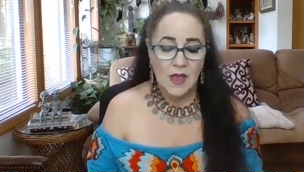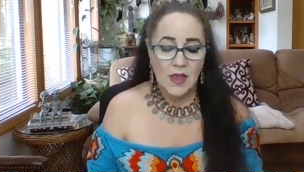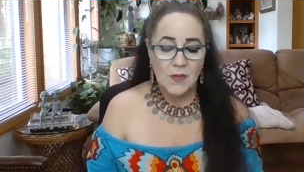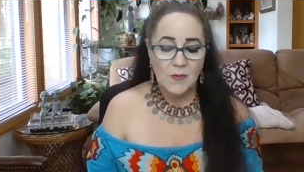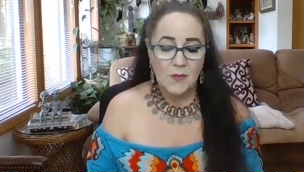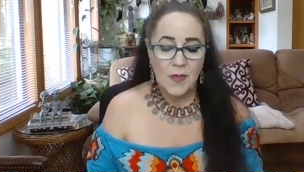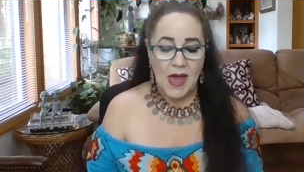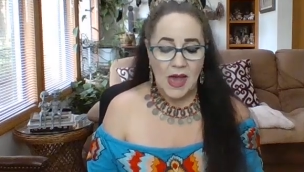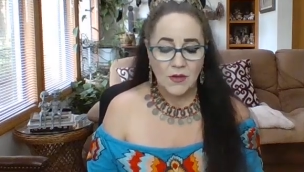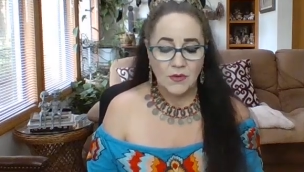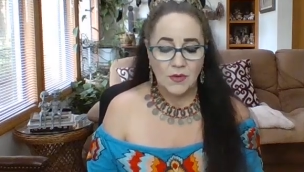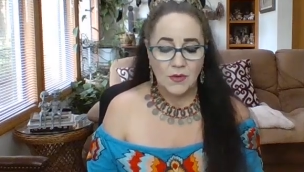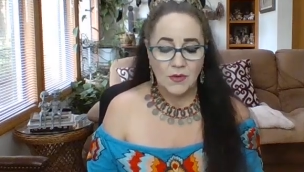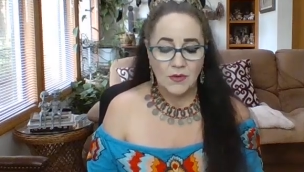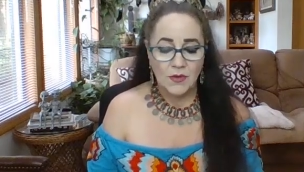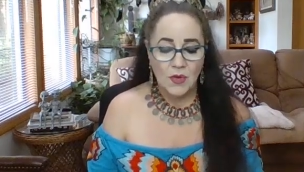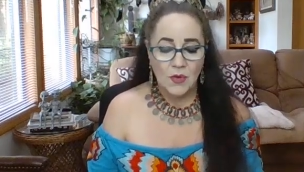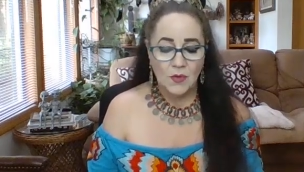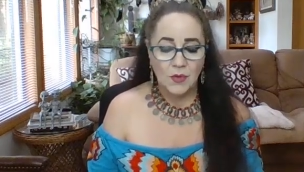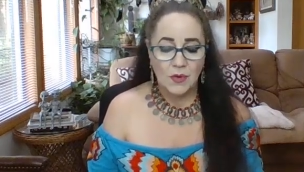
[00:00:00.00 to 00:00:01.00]

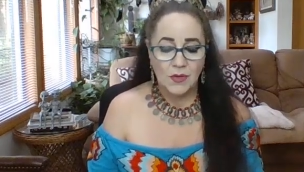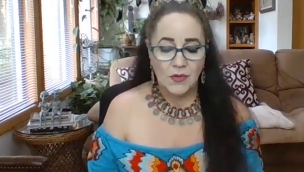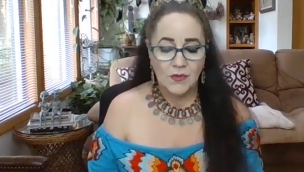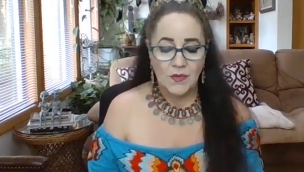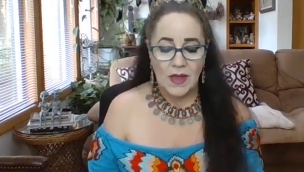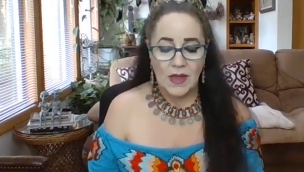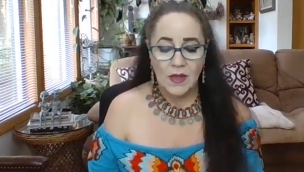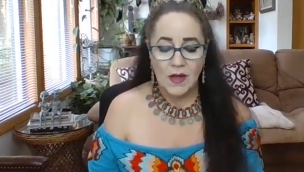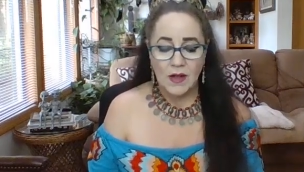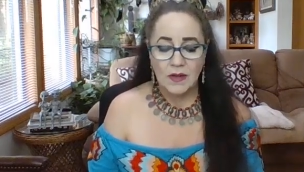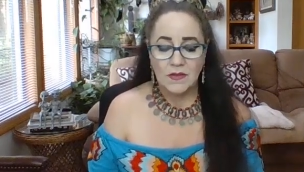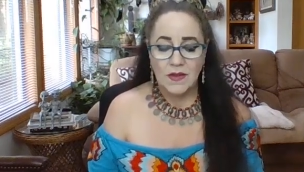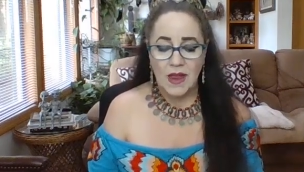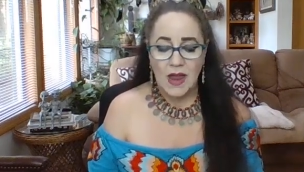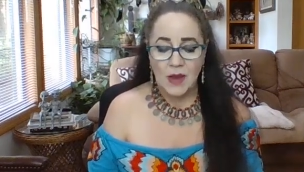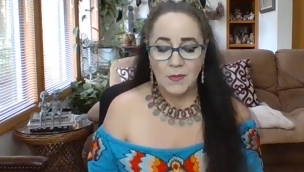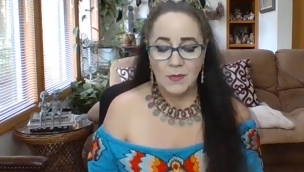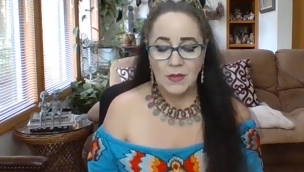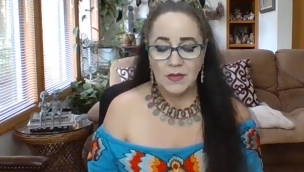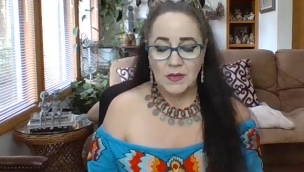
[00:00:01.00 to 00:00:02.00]
pattern with faience
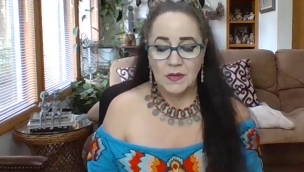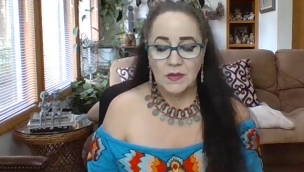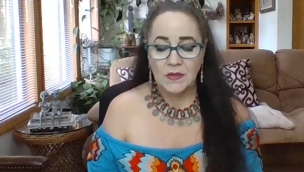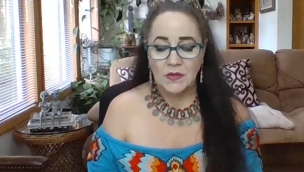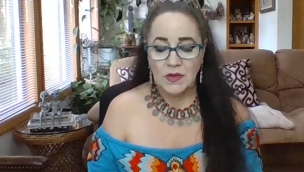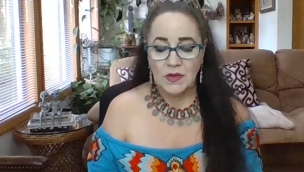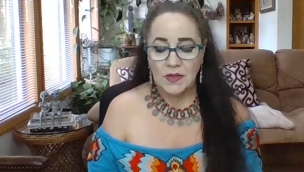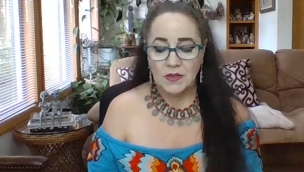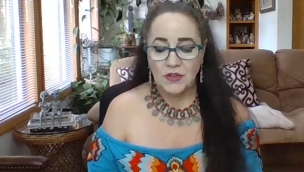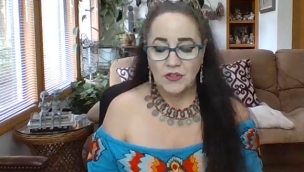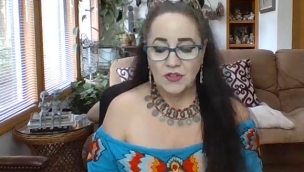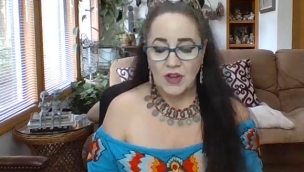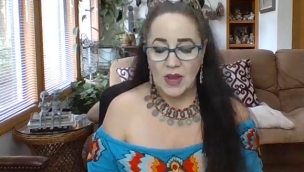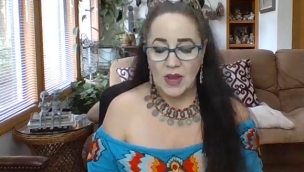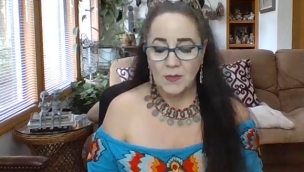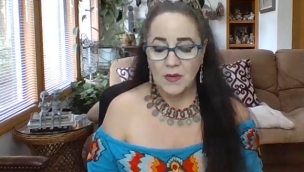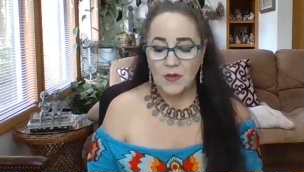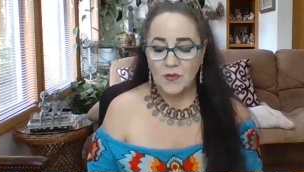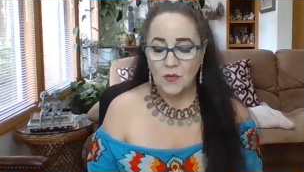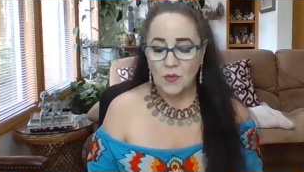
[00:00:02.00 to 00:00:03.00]
amulets in the
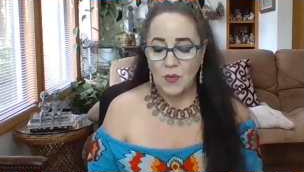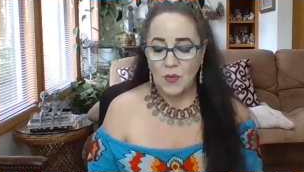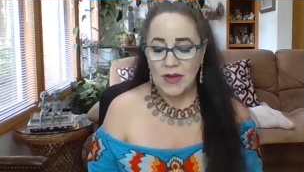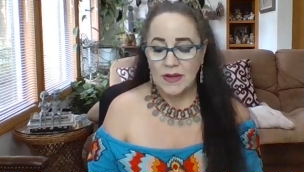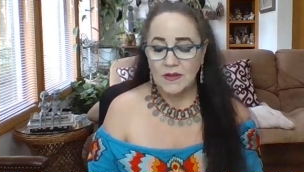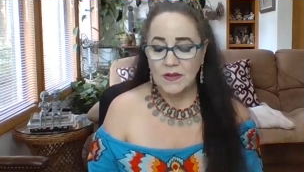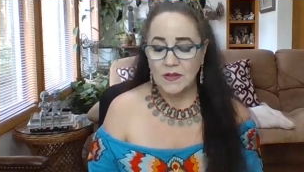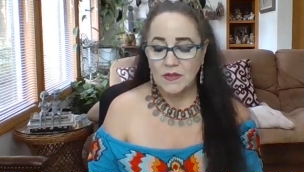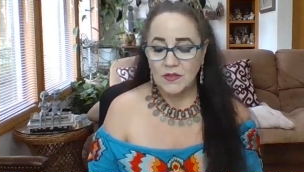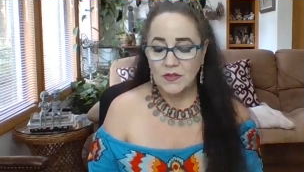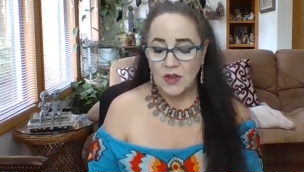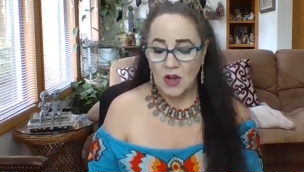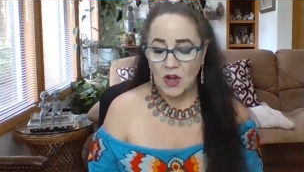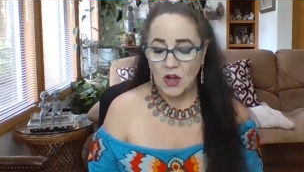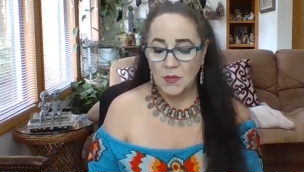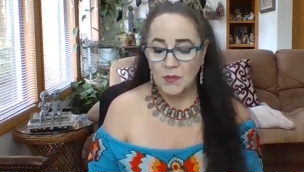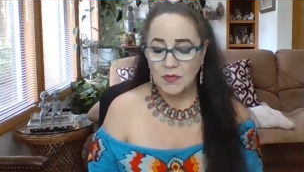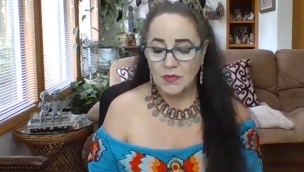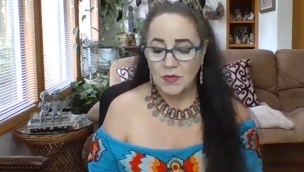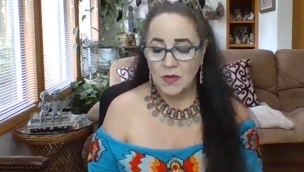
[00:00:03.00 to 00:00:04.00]
shape of winged
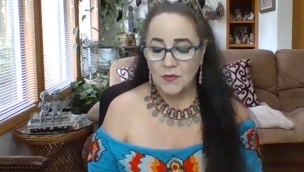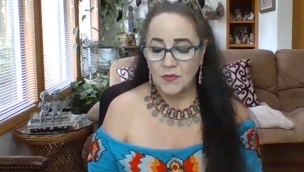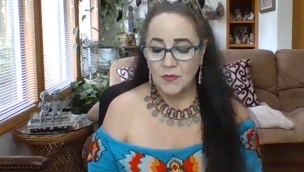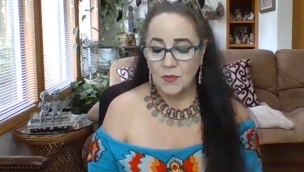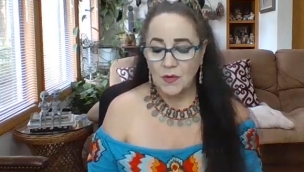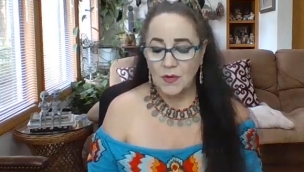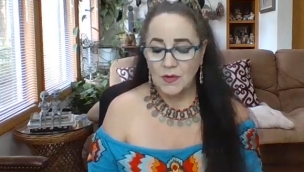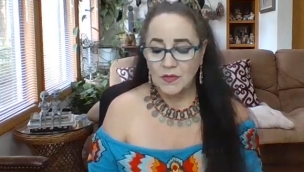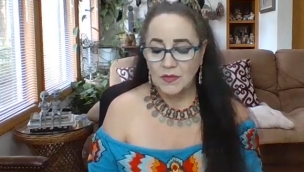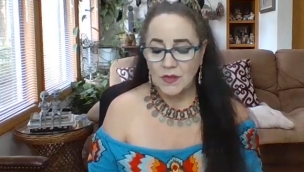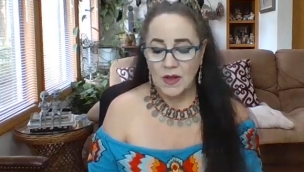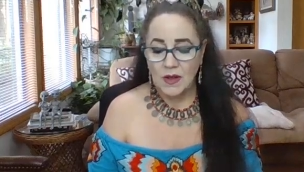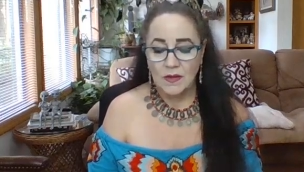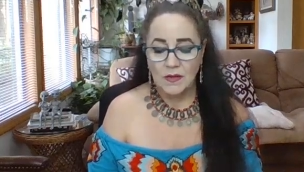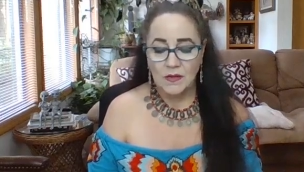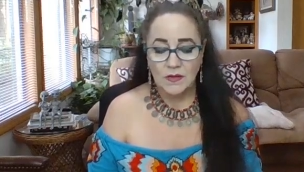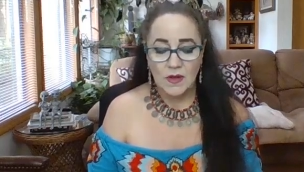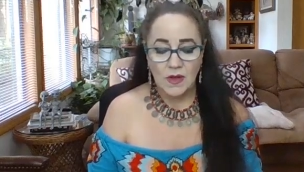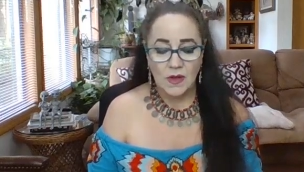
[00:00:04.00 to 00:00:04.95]
scarabs and four sons